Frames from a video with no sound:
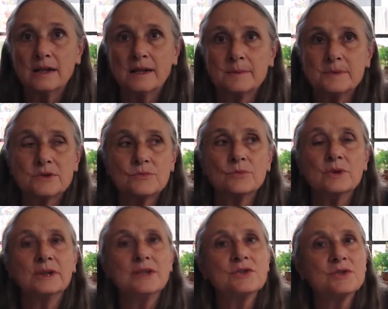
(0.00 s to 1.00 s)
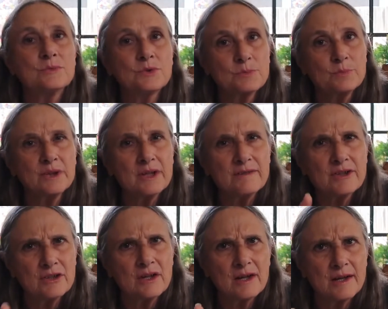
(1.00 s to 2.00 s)
I'm really, believe it
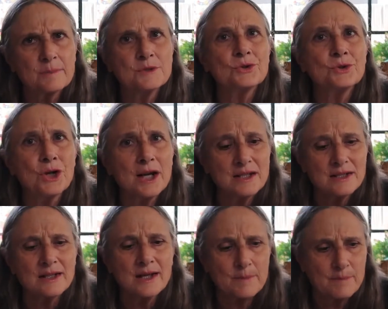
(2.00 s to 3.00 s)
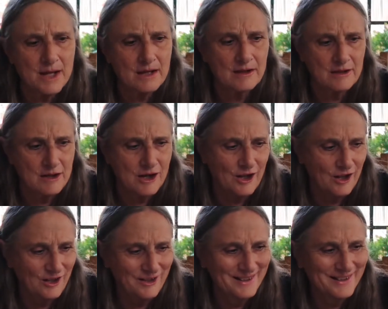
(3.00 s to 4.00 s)
or not, I'm trying to cut back on
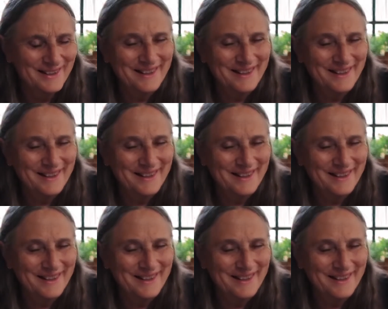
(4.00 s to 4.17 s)
haul.